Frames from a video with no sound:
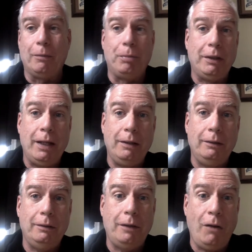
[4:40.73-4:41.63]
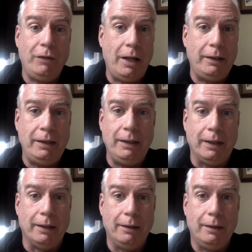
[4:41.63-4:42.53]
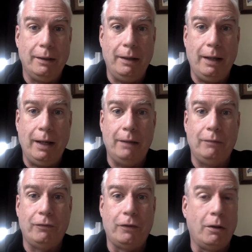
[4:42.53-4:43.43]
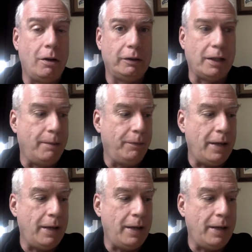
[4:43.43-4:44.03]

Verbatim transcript: But then COVID 19 hit and for a long time,